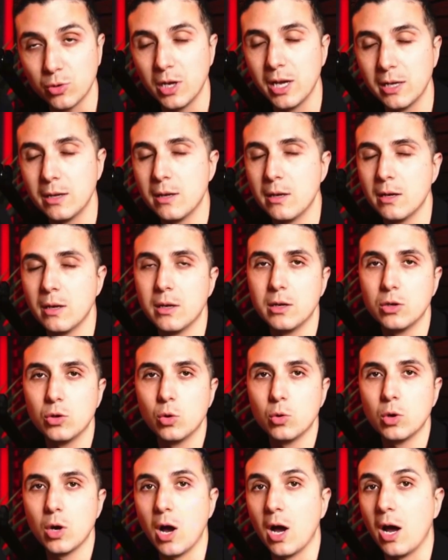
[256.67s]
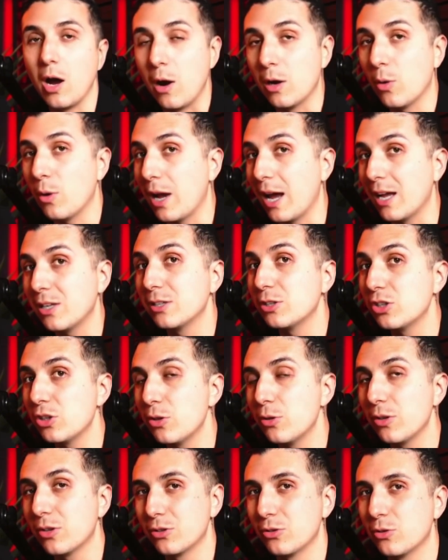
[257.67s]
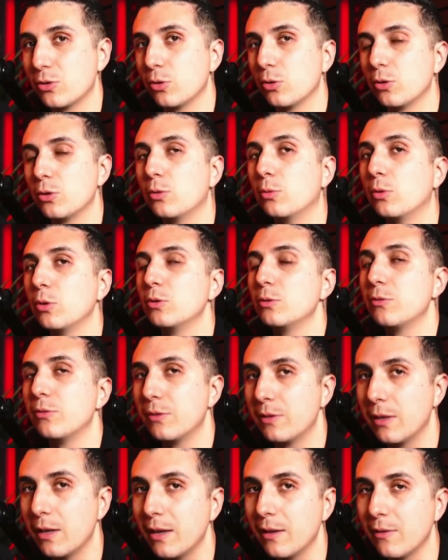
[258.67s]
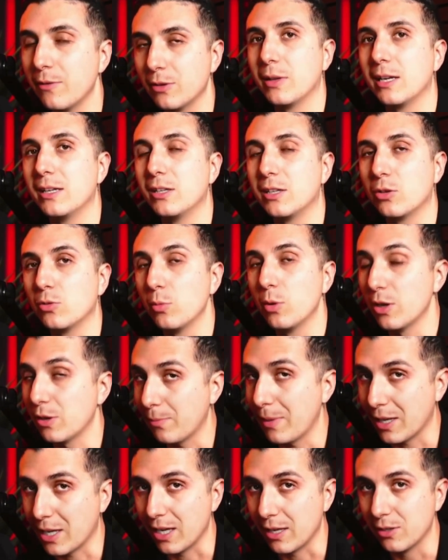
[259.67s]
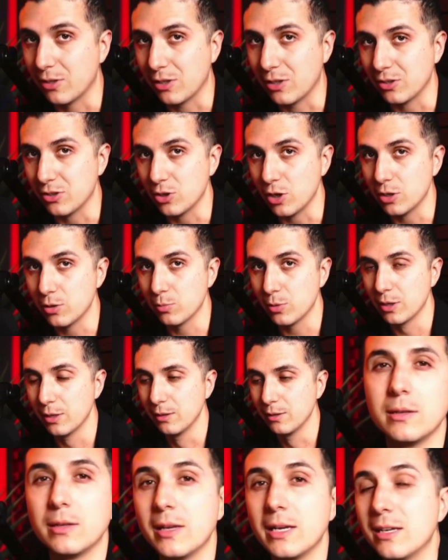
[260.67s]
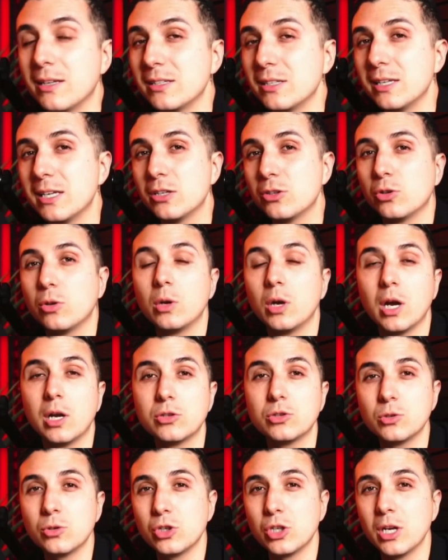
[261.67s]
rate, your ROI shoots through the roof. This is what beginners start with. This is your hustle